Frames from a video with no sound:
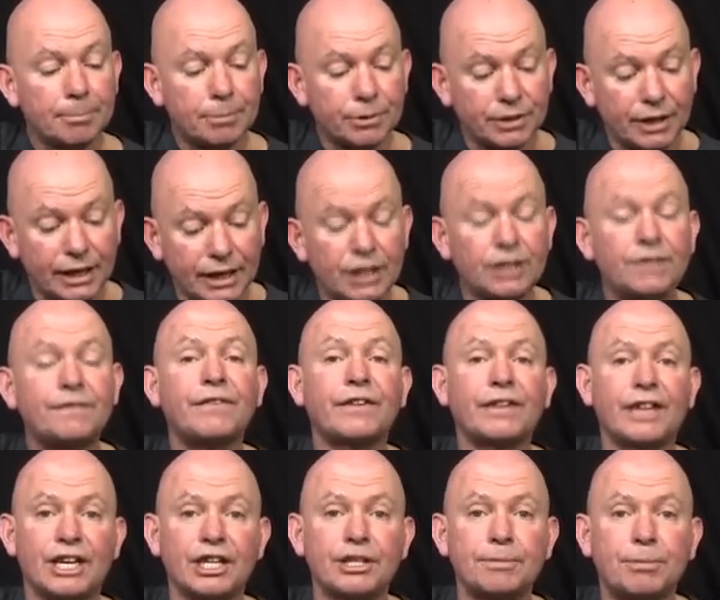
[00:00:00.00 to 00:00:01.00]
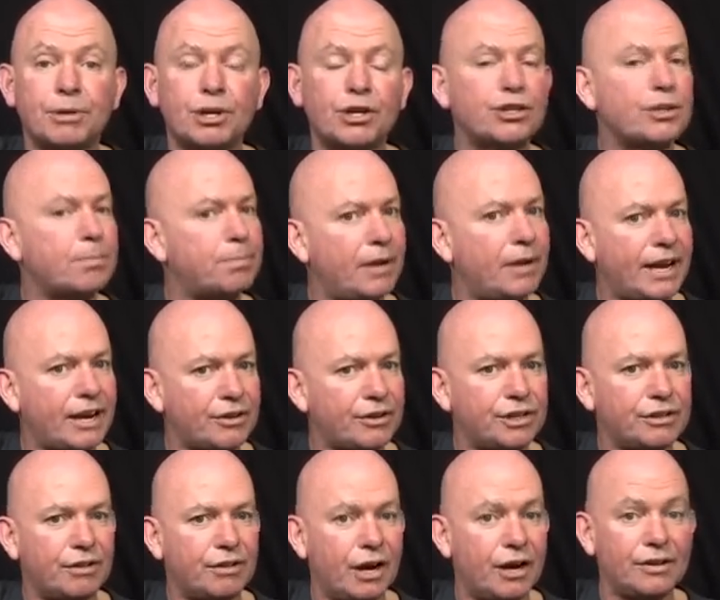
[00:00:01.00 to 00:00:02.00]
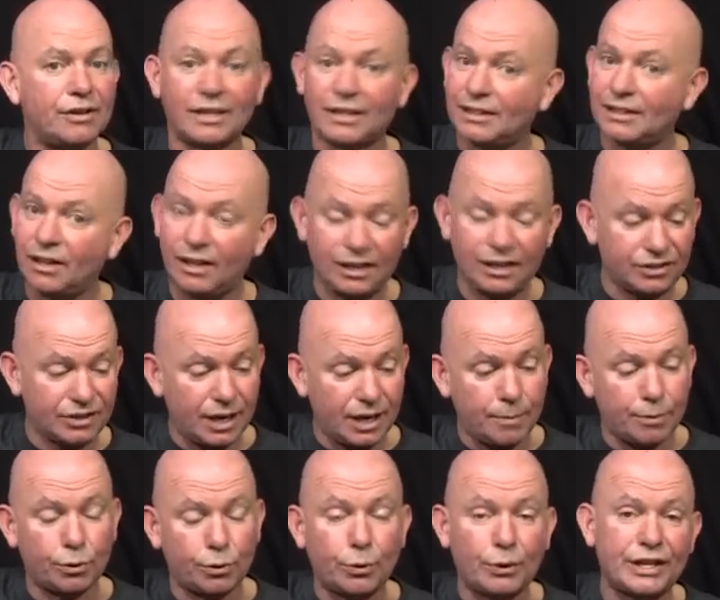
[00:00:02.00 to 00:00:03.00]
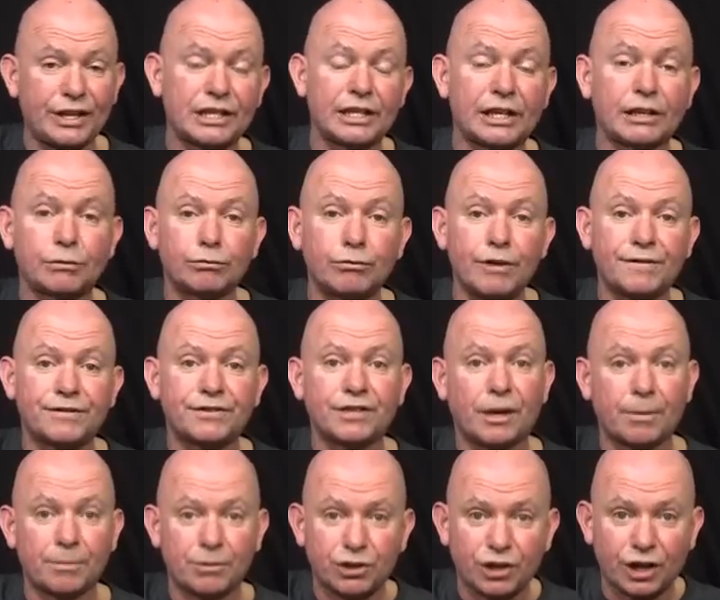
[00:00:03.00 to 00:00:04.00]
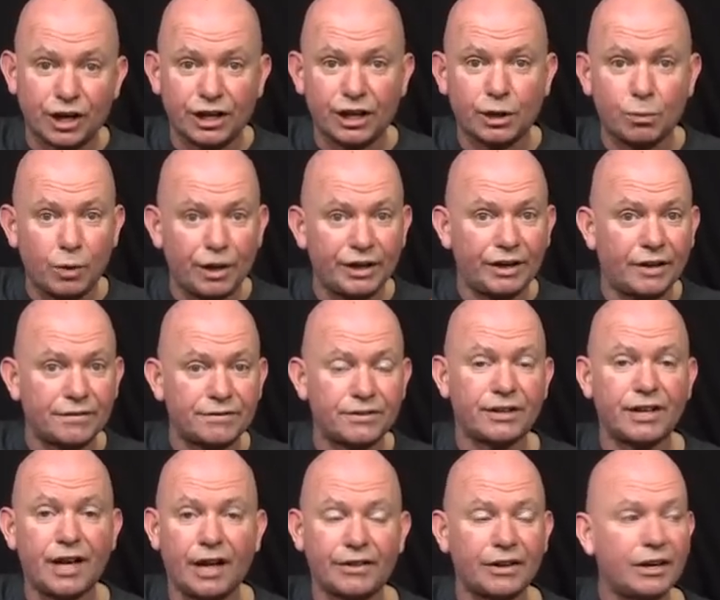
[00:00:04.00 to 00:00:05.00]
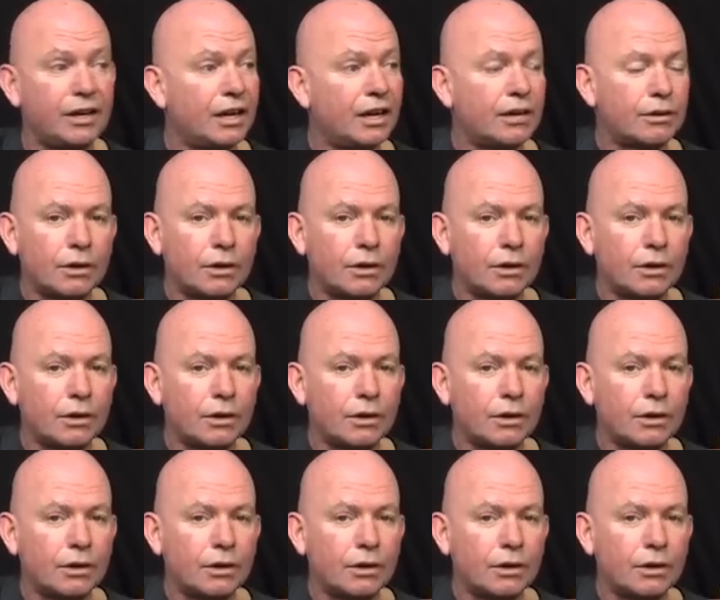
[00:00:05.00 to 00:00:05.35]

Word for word: But it is for this, because you're playing on your own, and like I say, with all these little riffs that I'm showing you, one after the other,